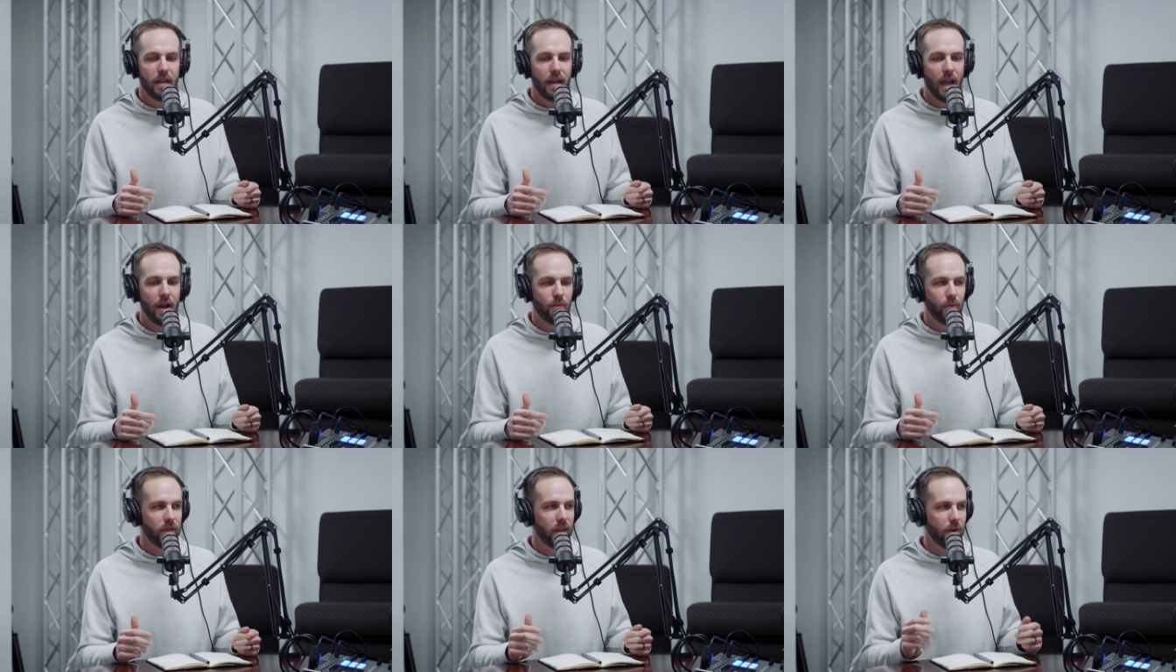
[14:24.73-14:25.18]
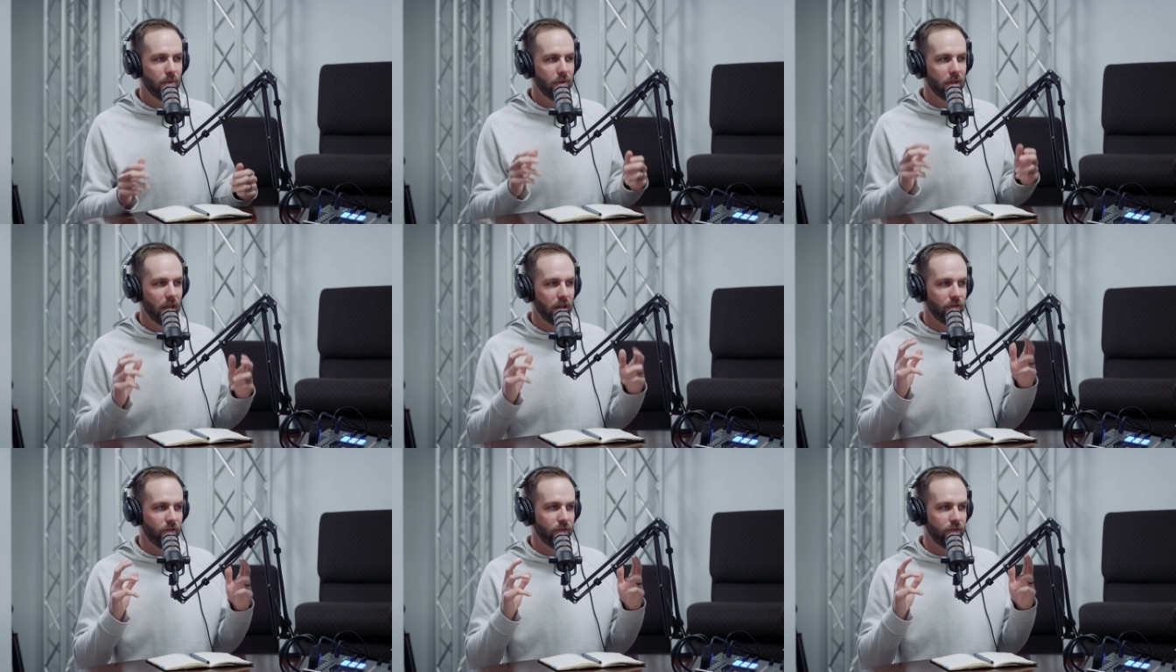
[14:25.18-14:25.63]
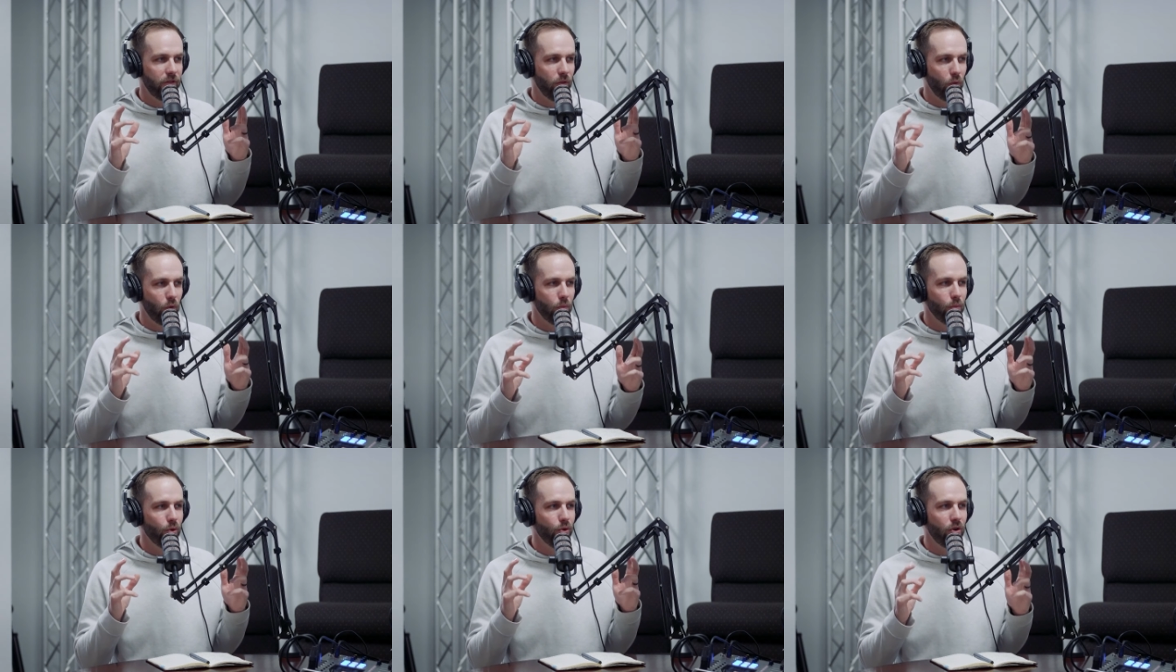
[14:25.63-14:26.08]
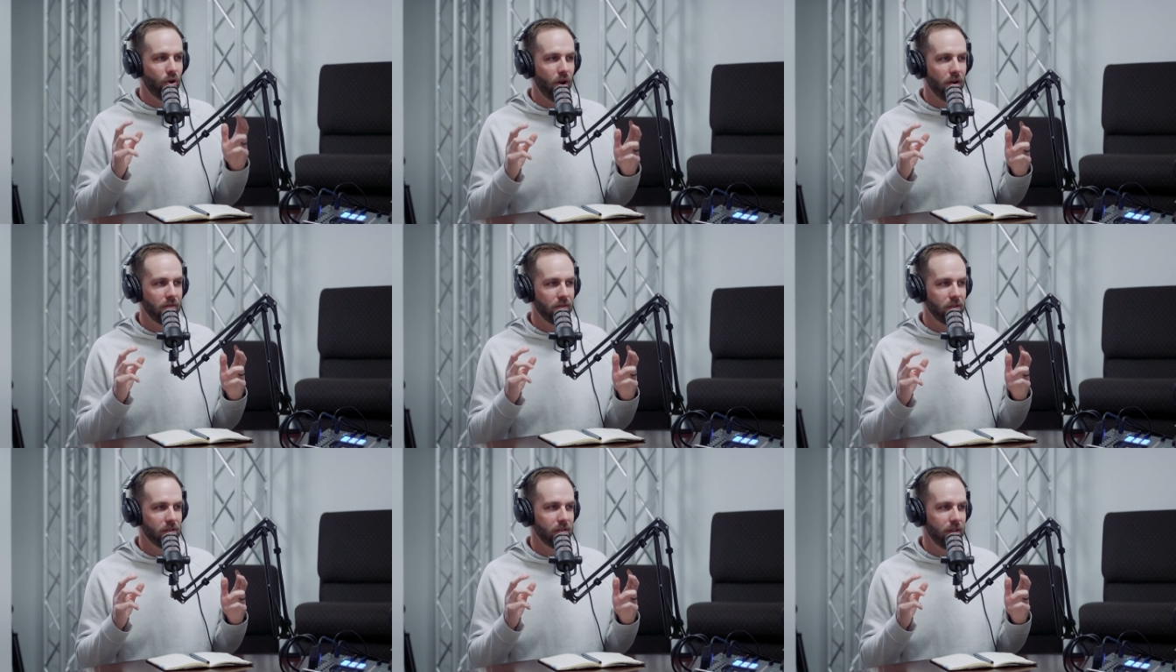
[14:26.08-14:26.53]
and when they were like formal
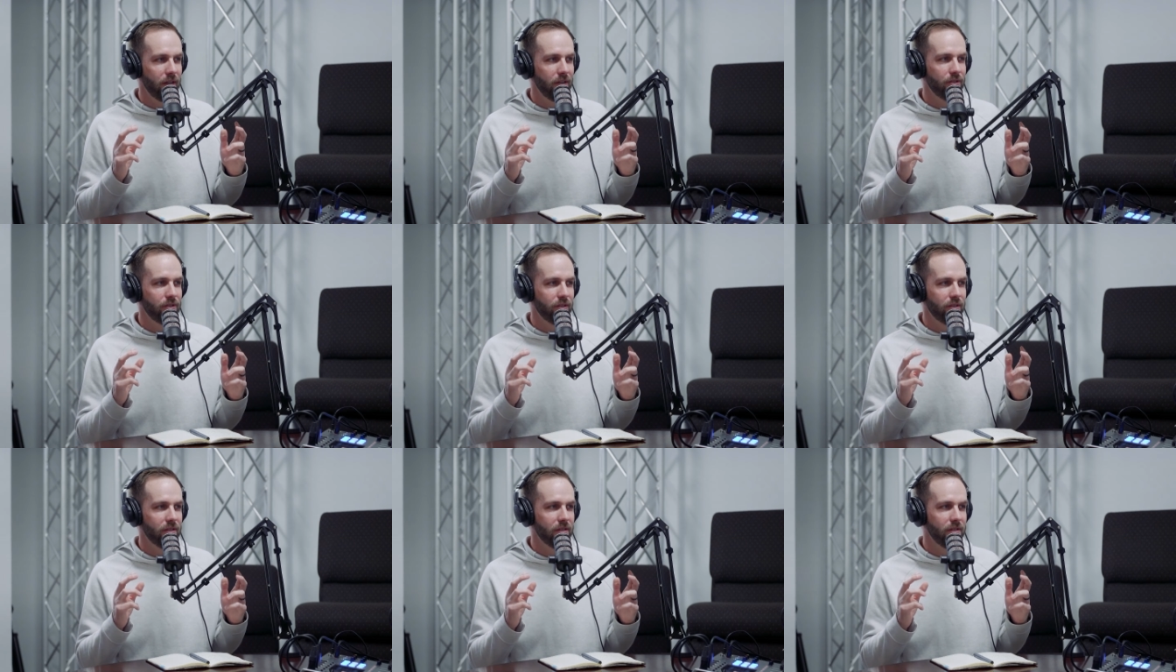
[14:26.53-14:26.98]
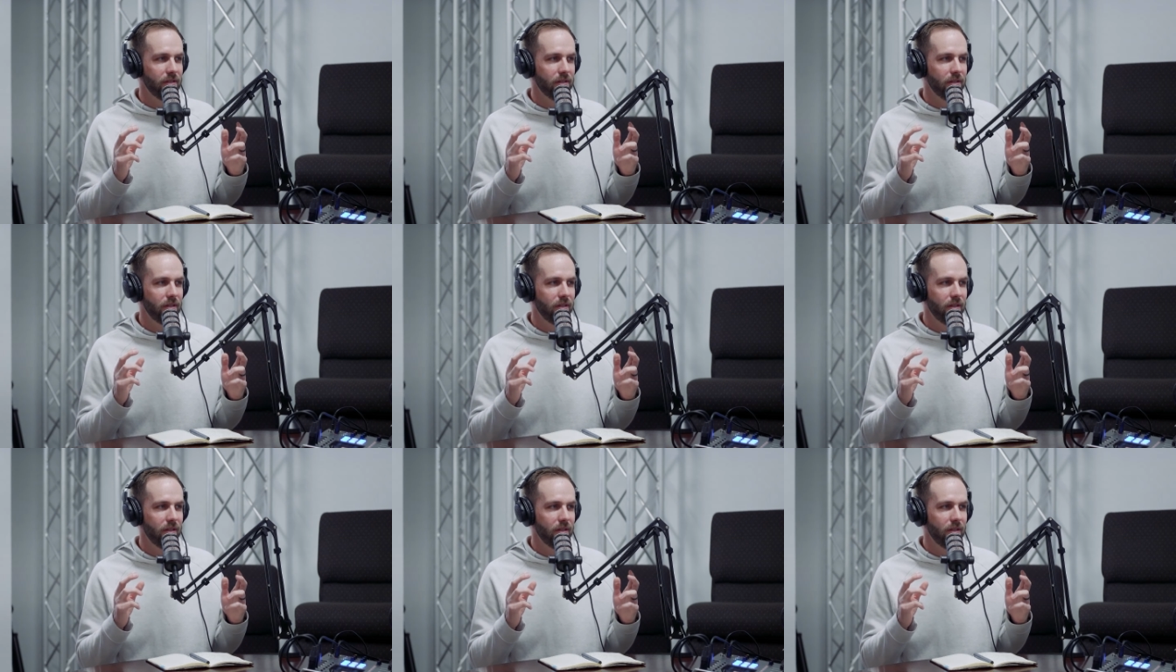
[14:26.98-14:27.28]
conversations